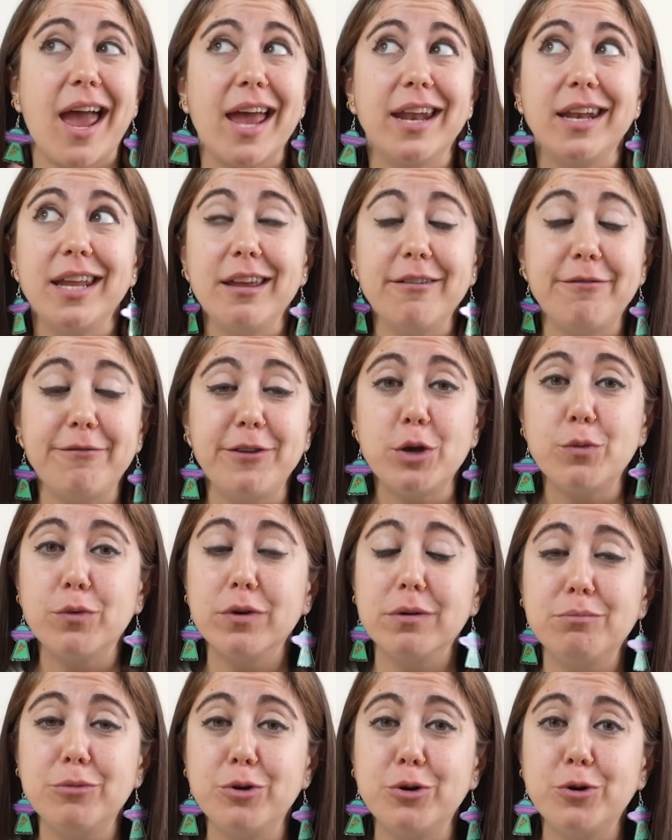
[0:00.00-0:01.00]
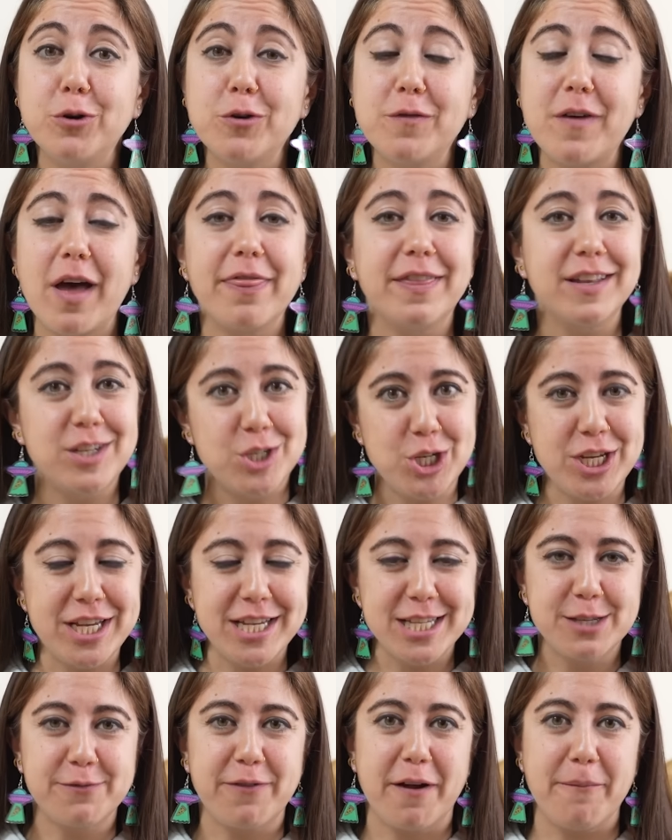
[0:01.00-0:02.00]
and if you remove the
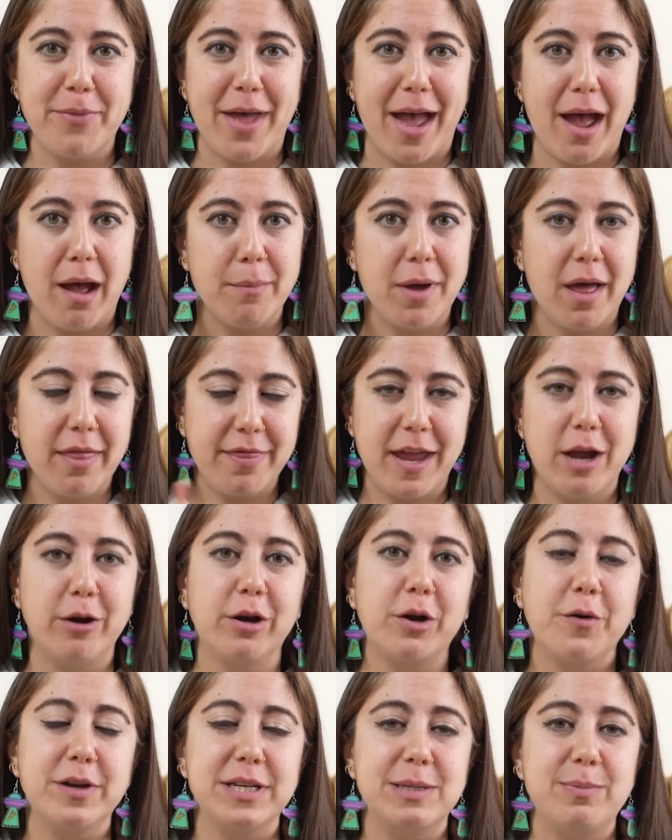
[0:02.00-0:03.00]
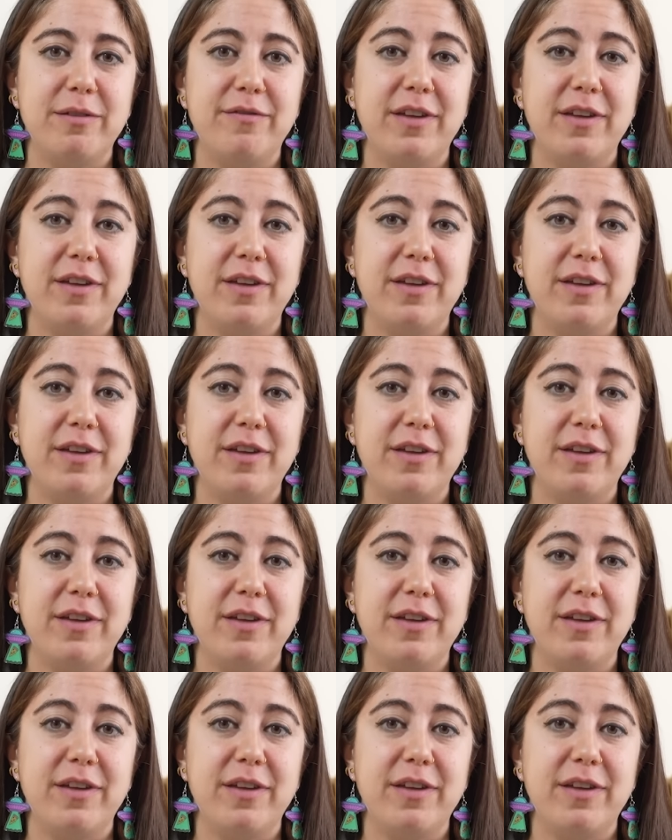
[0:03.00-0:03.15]
cheese from them, they are going to be